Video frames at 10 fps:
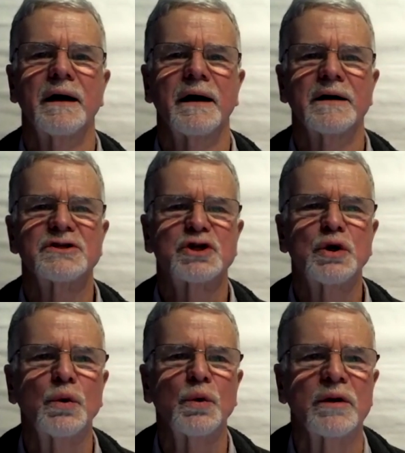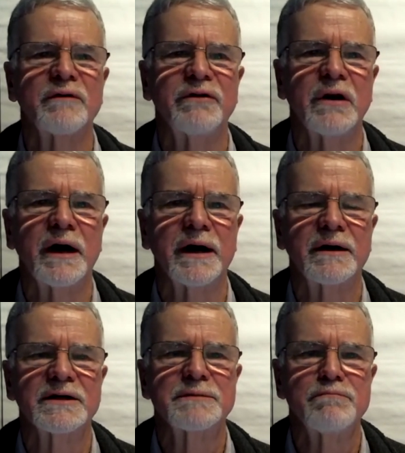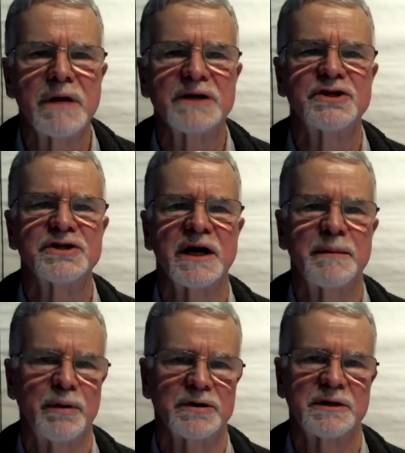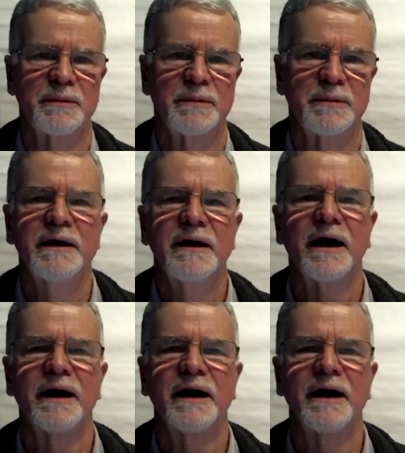school, if you like, as much as I possibly can.